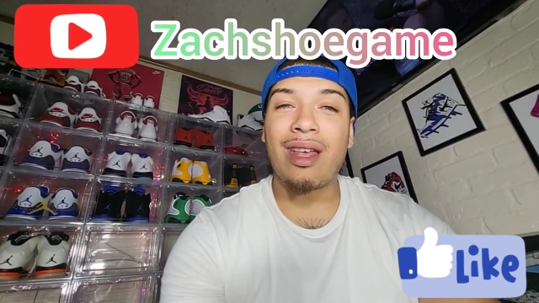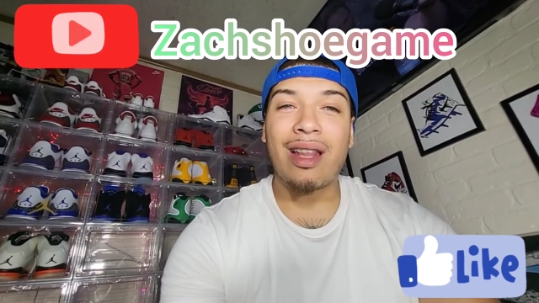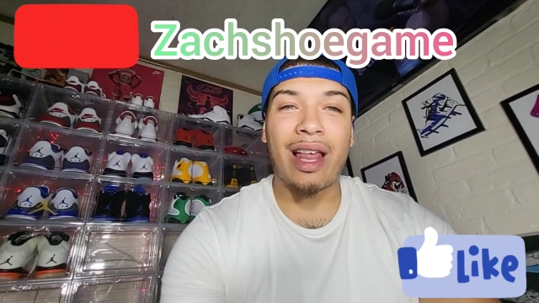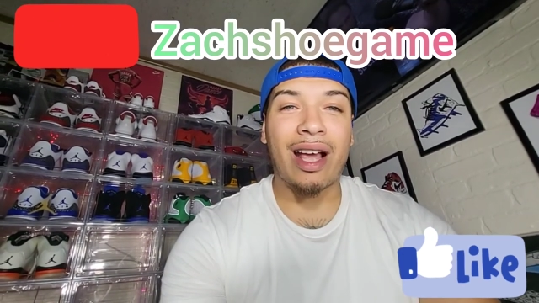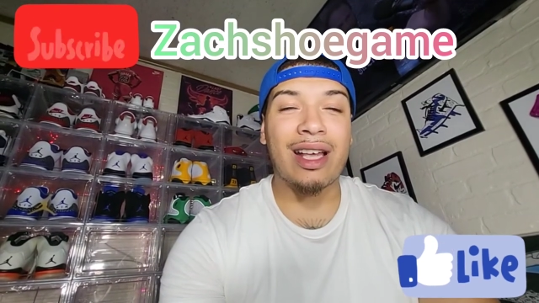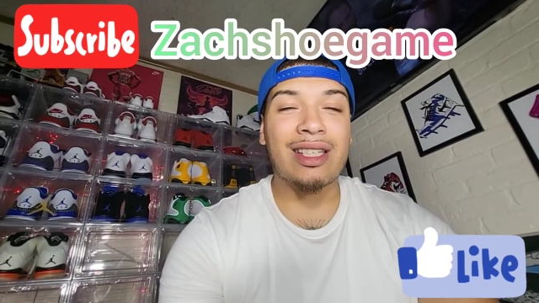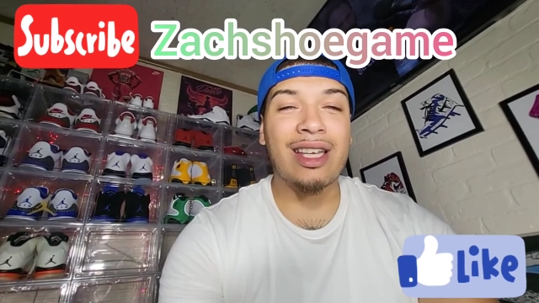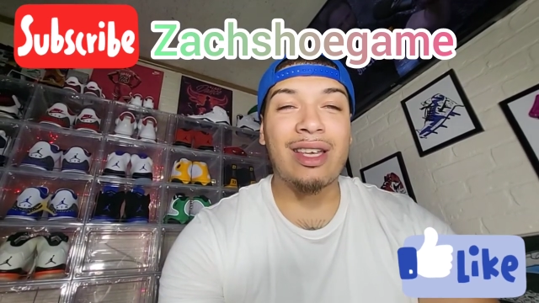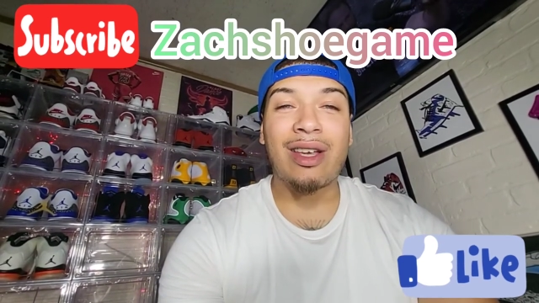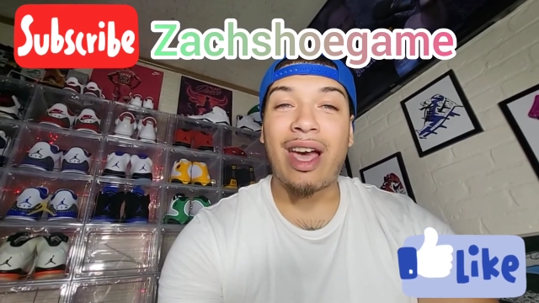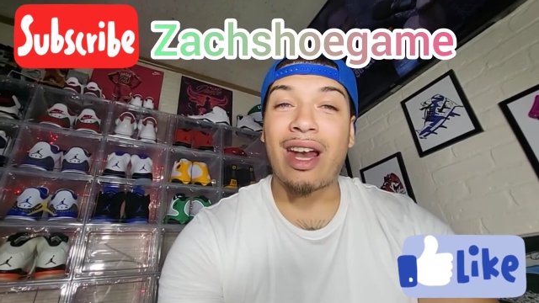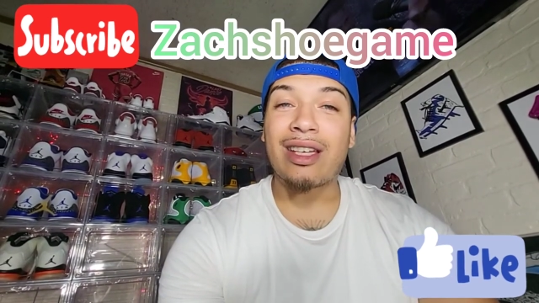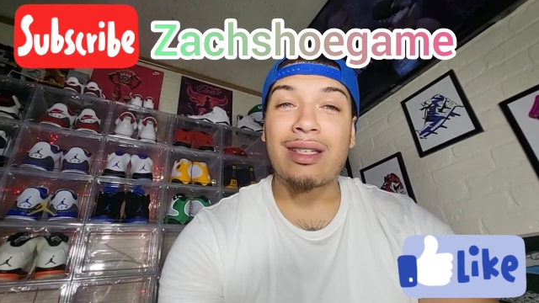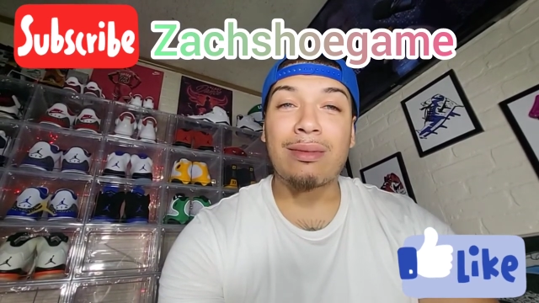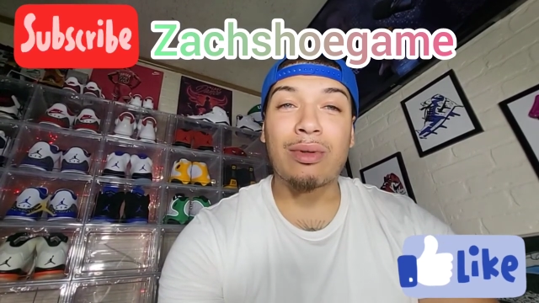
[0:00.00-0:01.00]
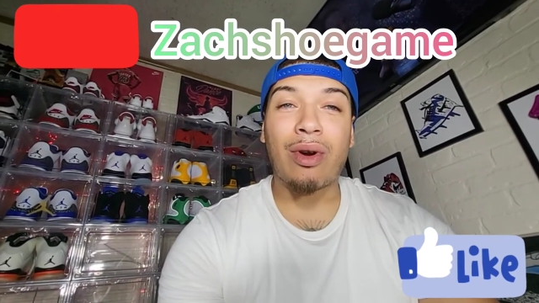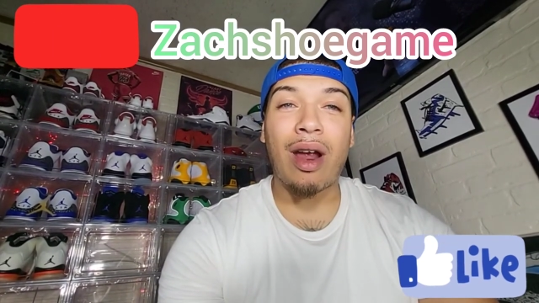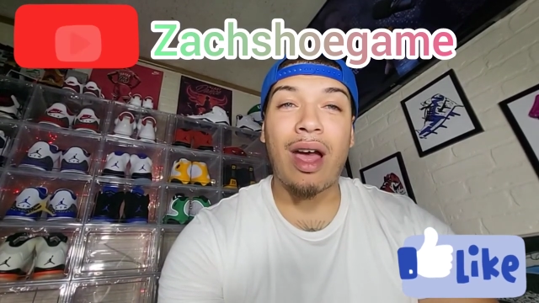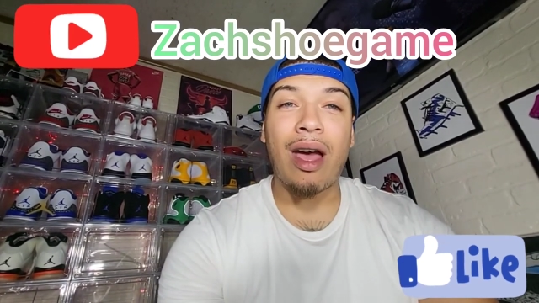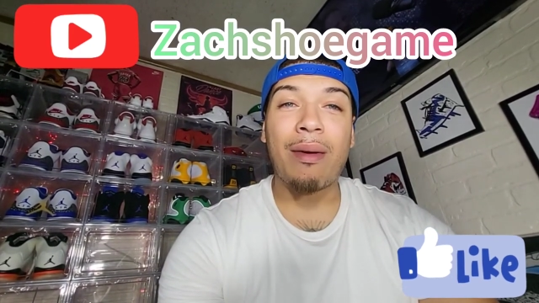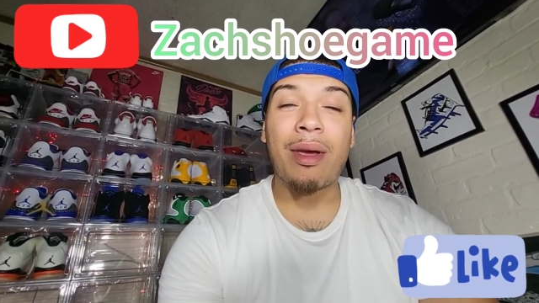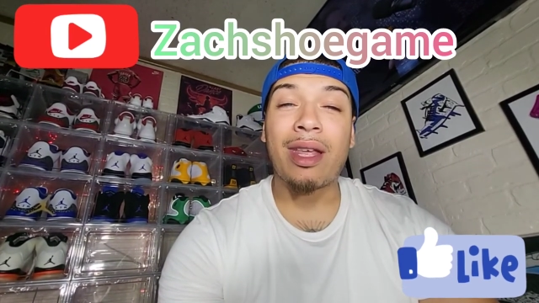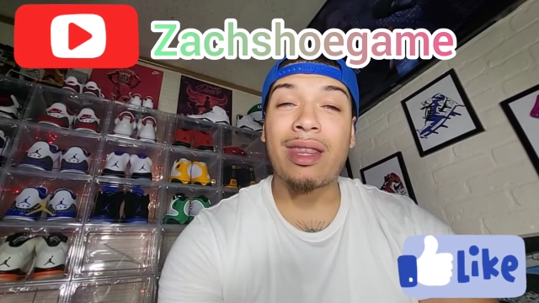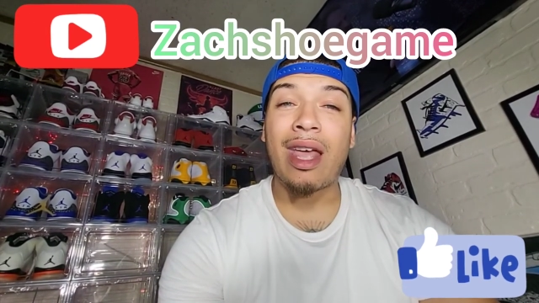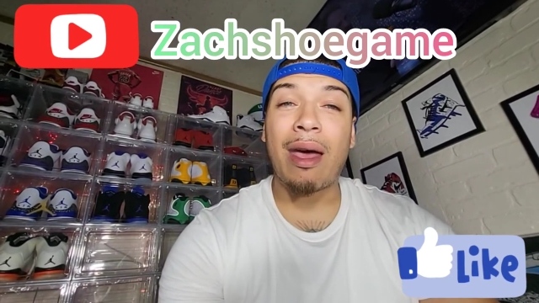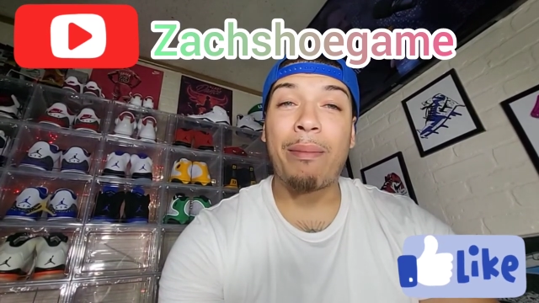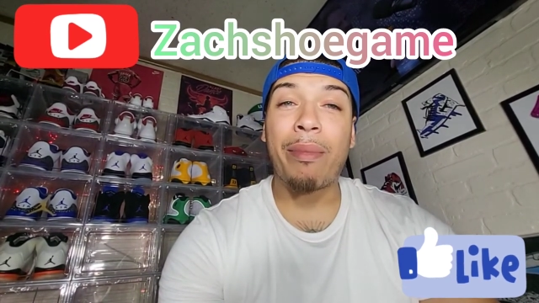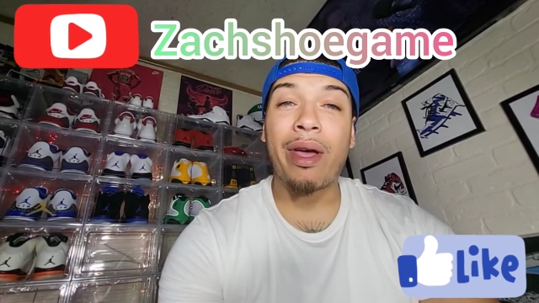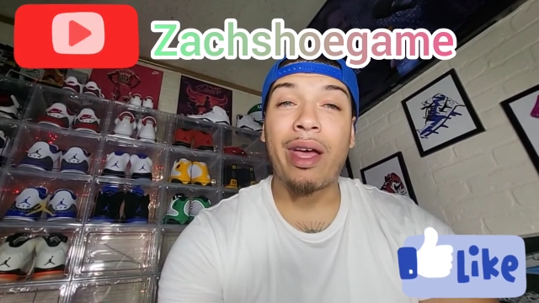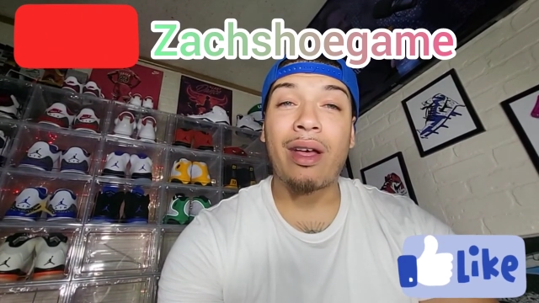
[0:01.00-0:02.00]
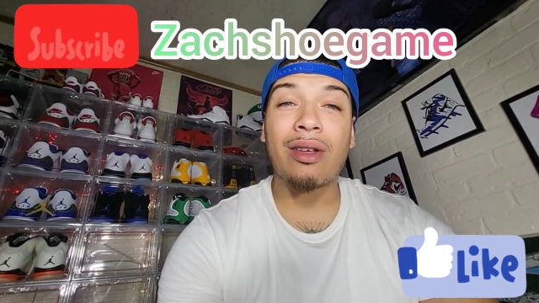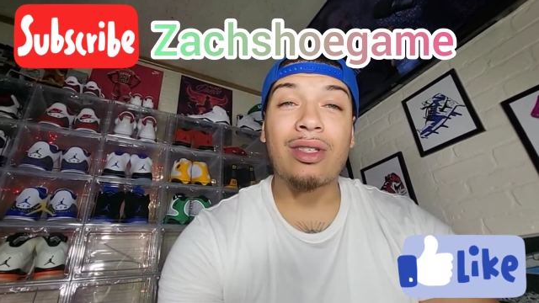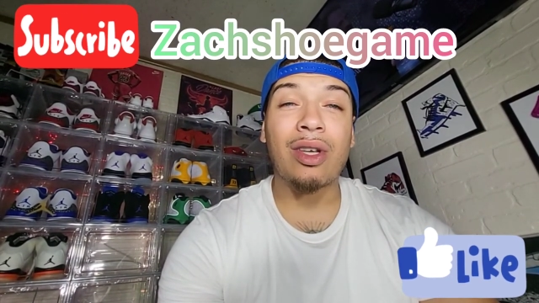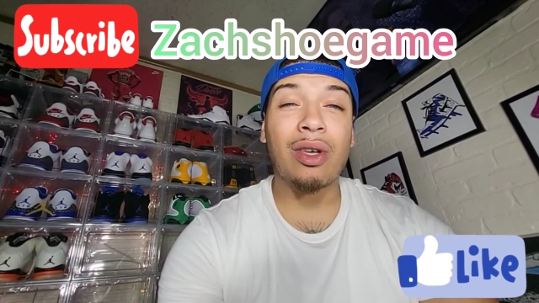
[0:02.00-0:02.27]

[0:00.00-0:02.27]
Like I said, you got to subscribe, hit that bell so